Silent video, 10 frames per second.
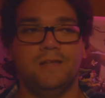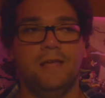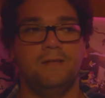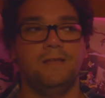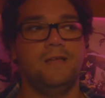
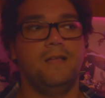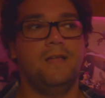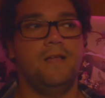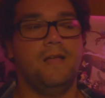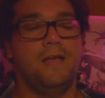and
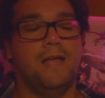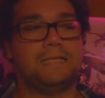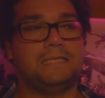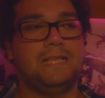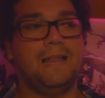
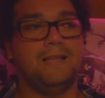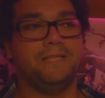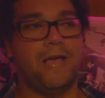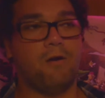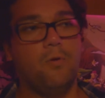it's not a
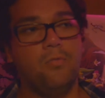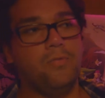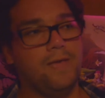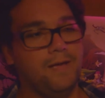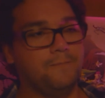terrible
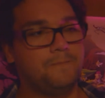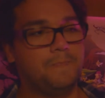thing,